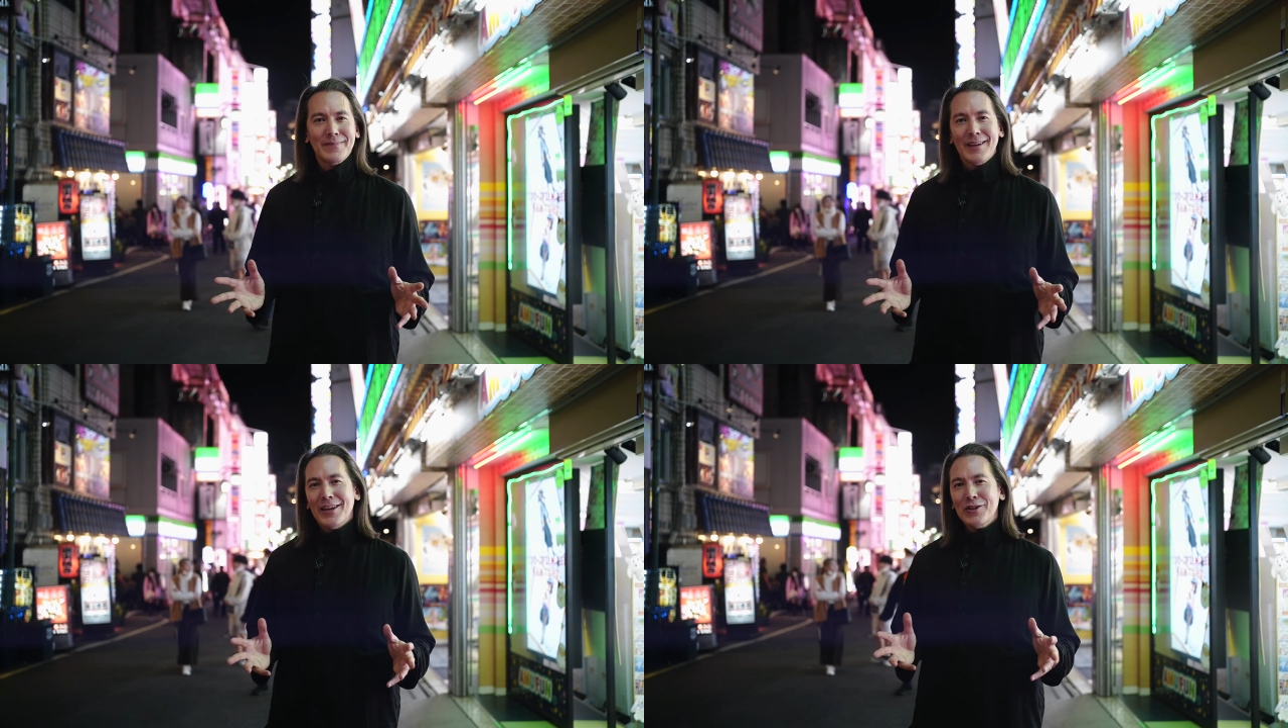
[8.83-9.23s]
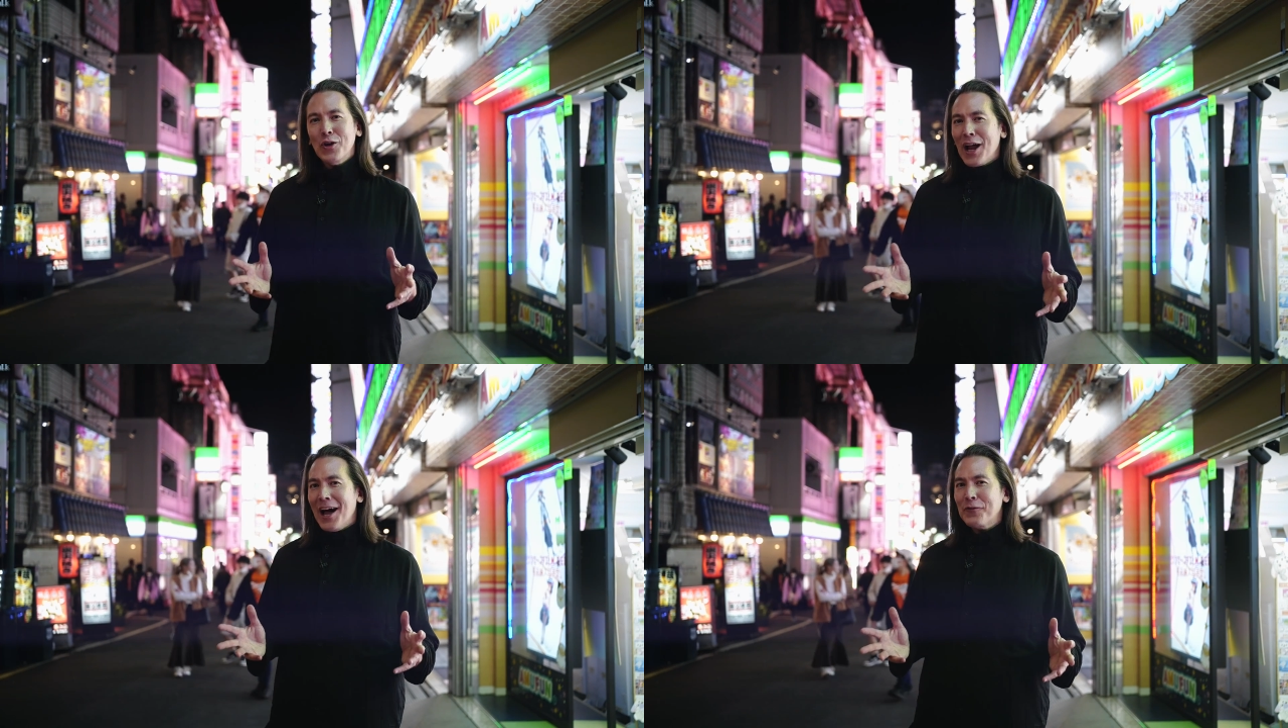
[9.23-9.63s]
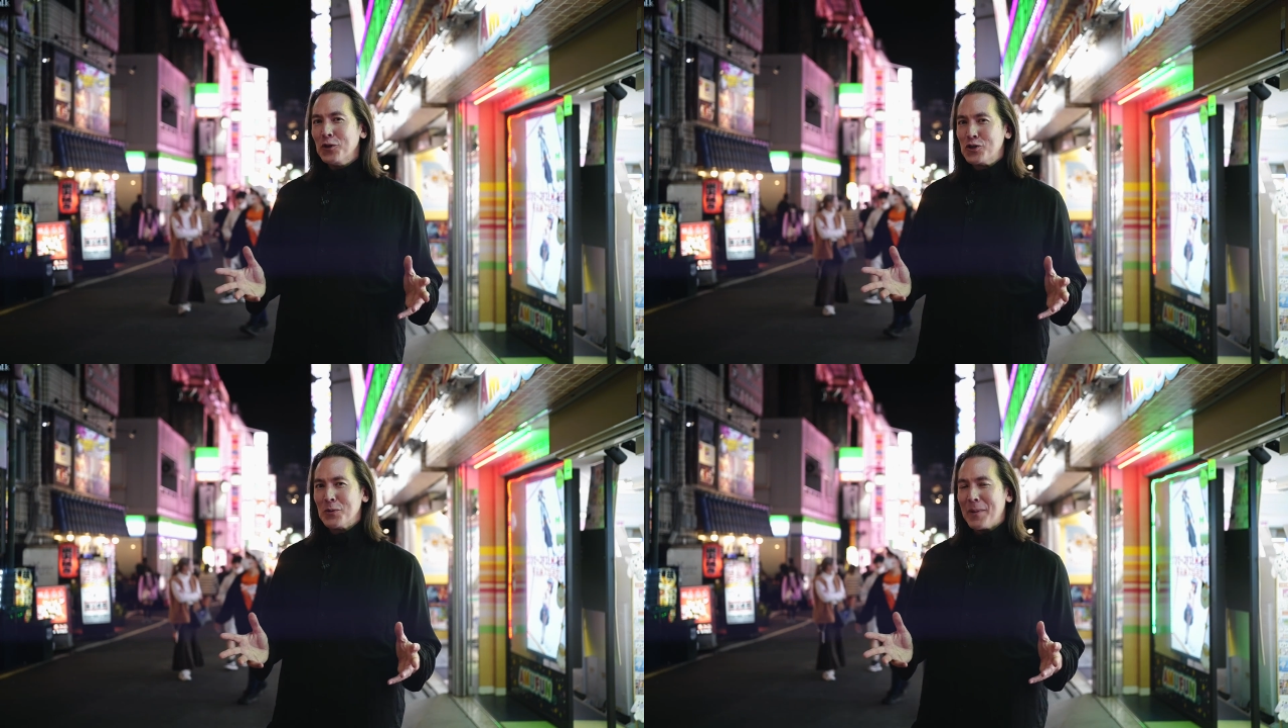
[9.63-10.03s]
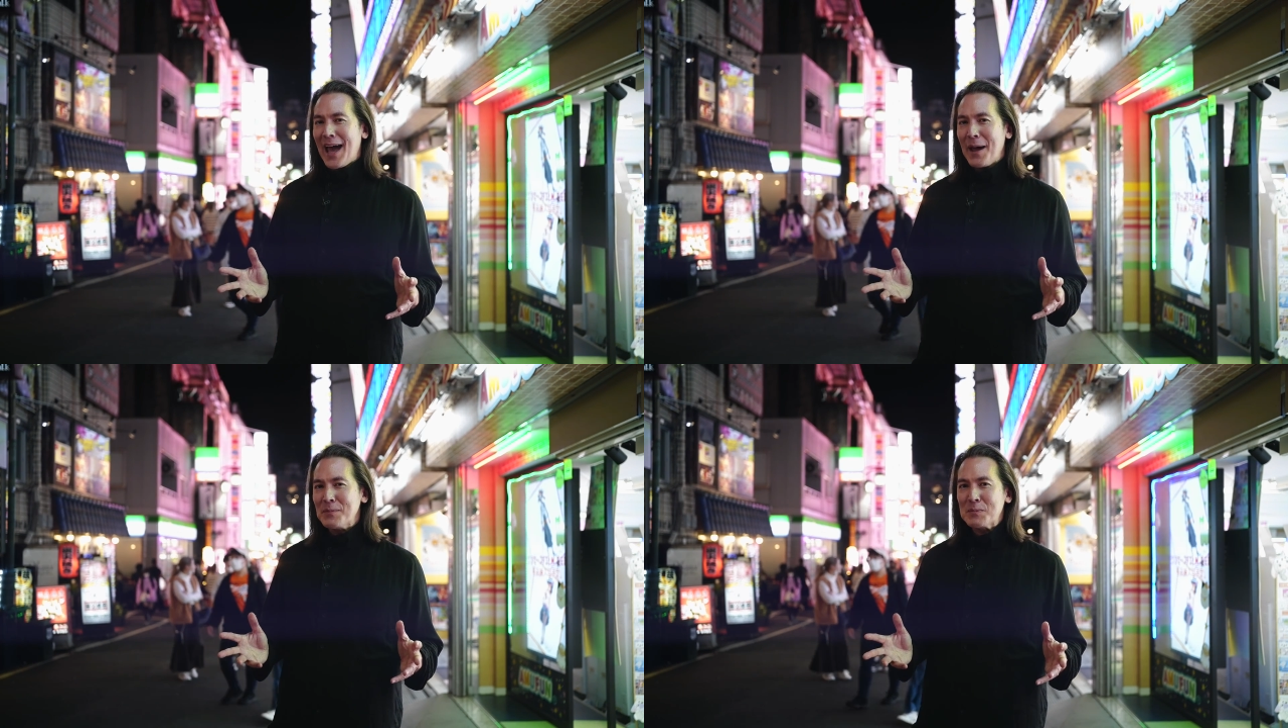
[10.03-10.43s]
Not our future,
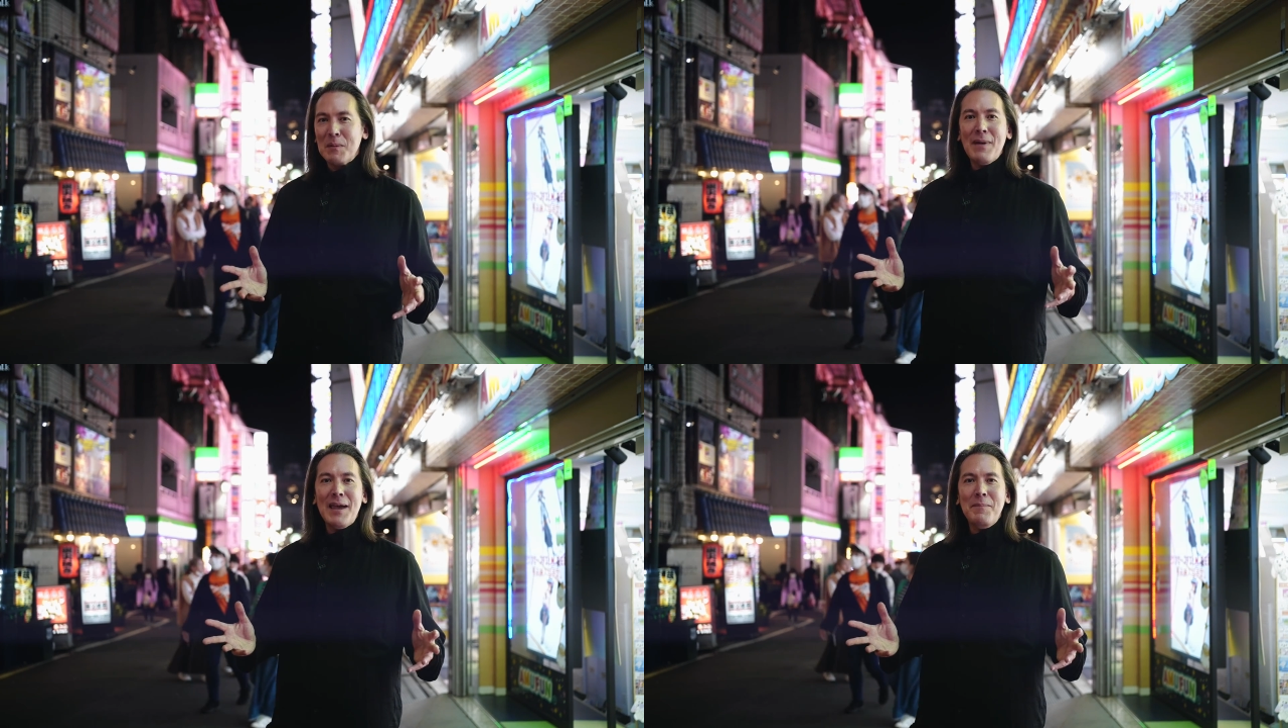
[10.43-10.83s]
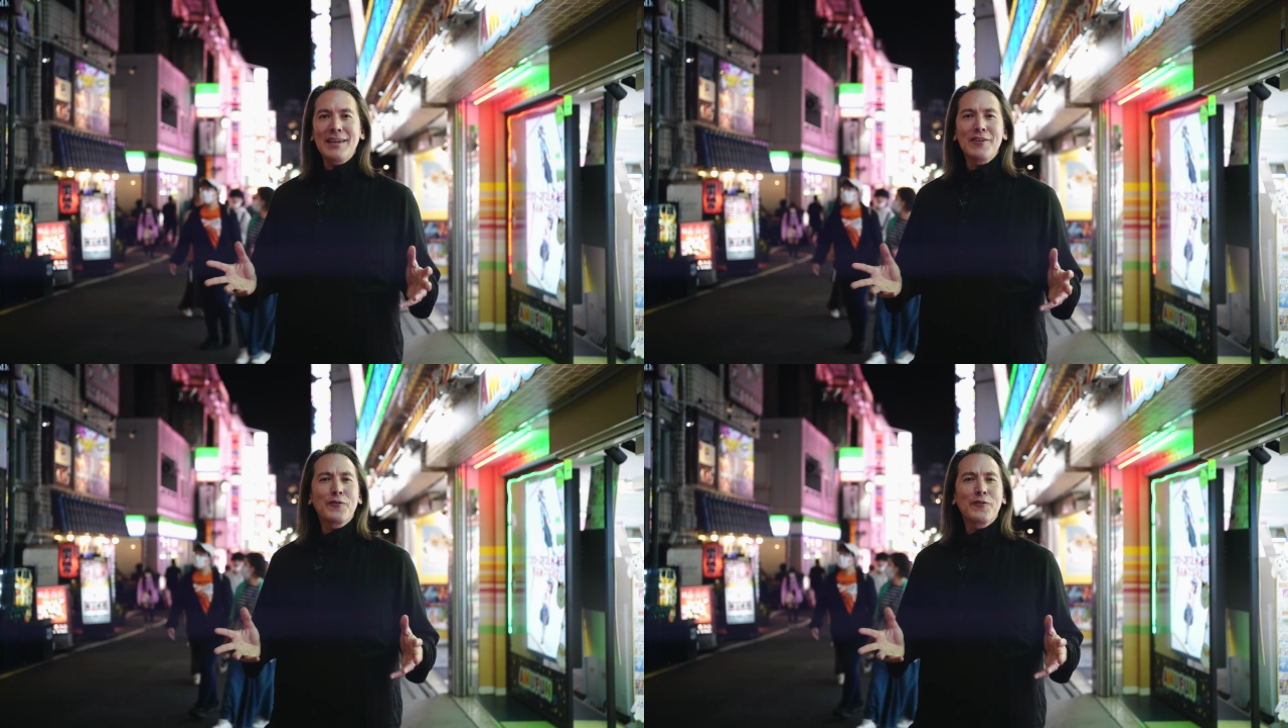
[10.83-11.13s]
perhaps, but maybe the